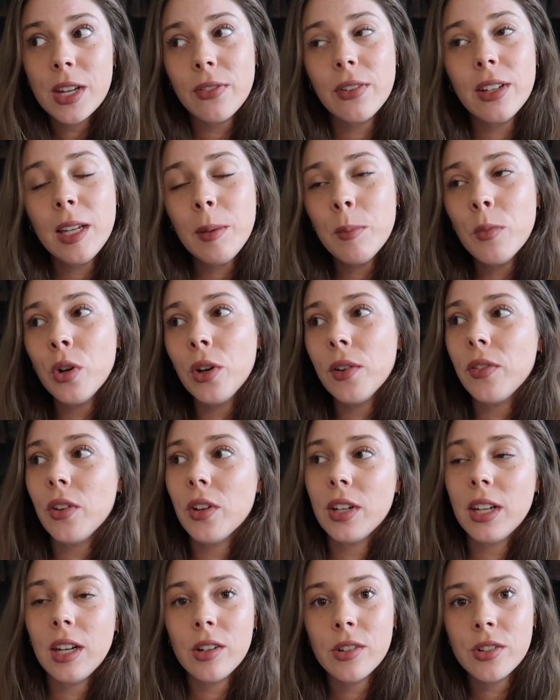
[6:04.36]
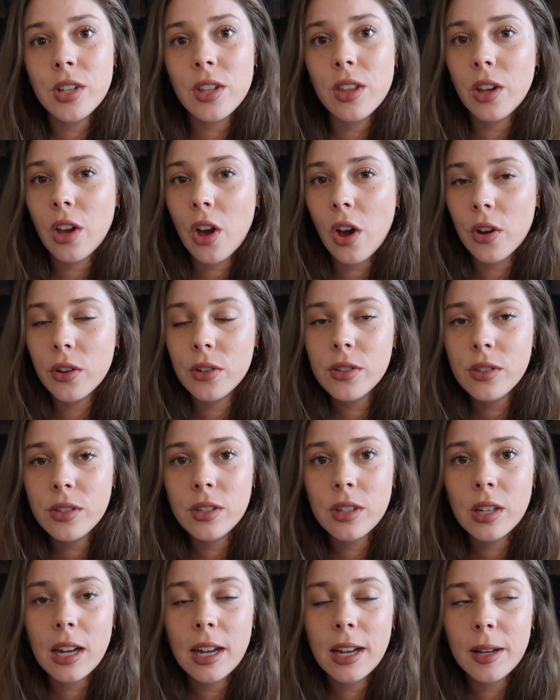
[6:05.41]
Definitely more if you're nearer to the
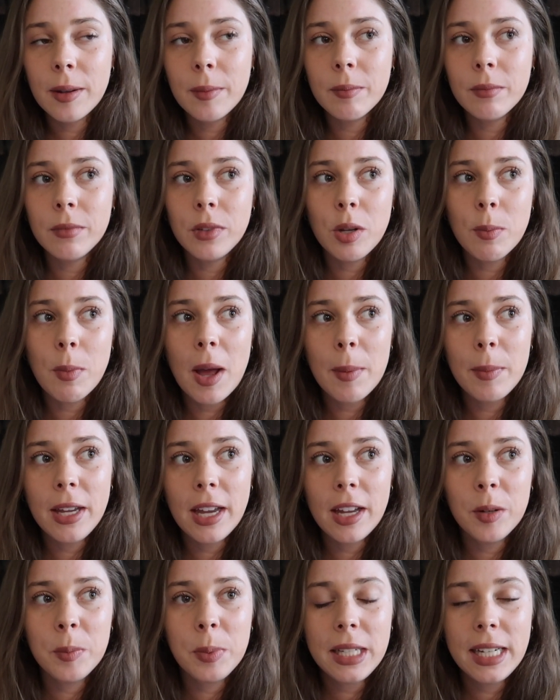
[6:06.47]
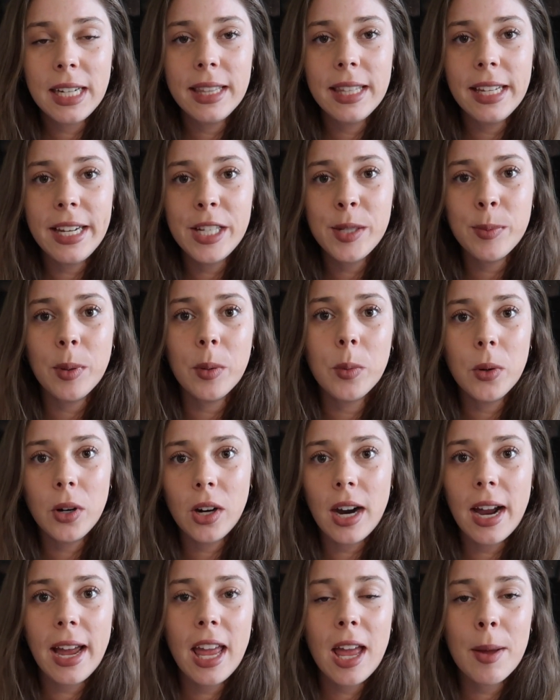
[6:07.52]
coast. You might be able to plant these, but
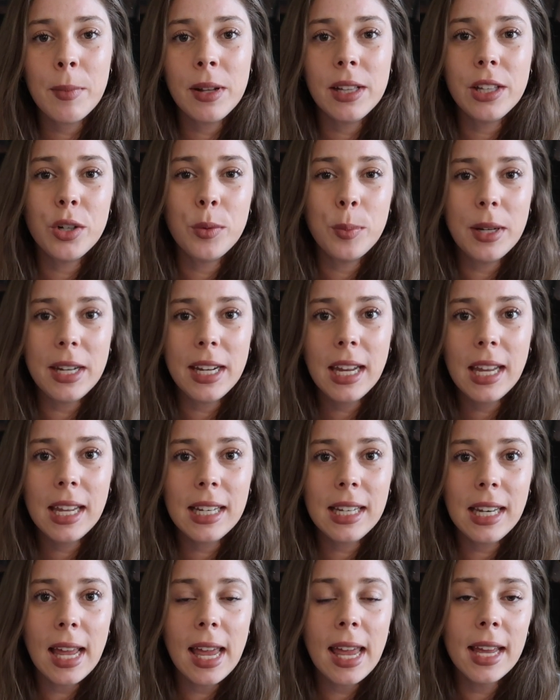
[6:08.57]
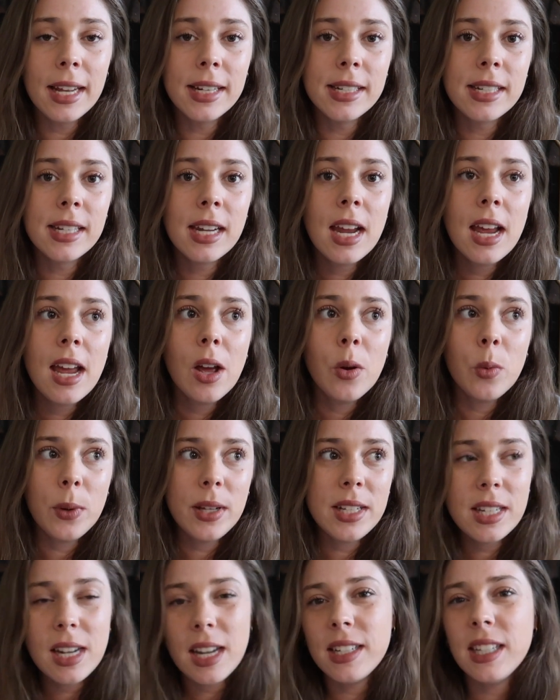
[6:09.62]
where I am a little bit inland,
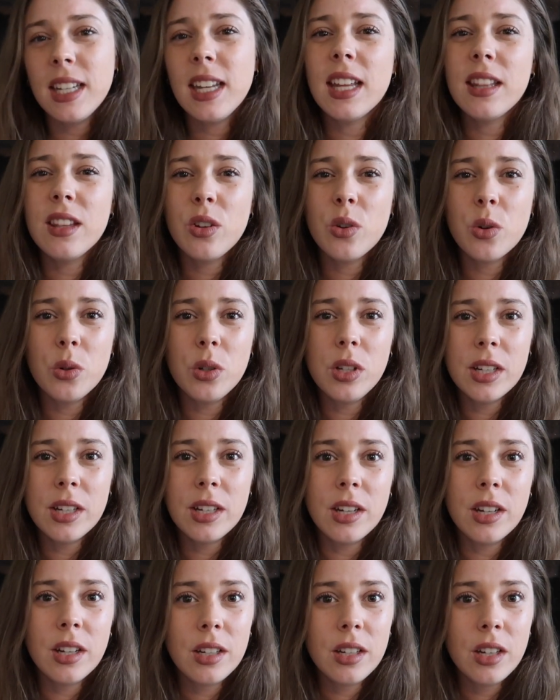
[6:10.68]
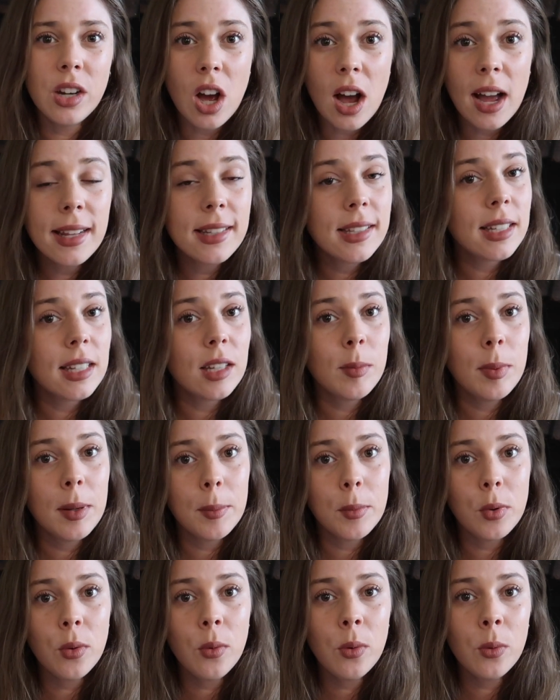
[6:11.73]
we start to get the cooler nights a little bit
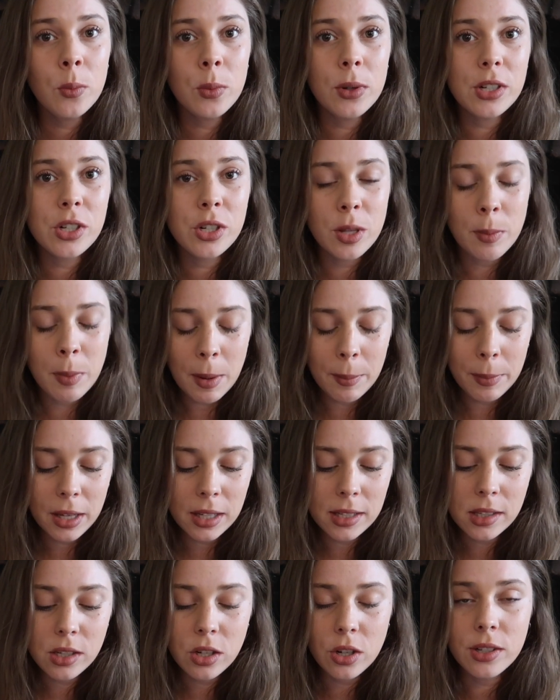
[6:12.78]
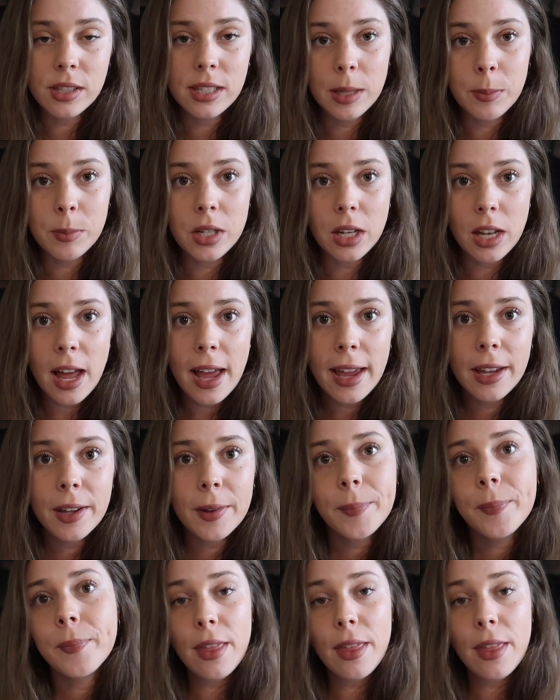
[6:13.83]
more, which the pumpkins don't seem to like.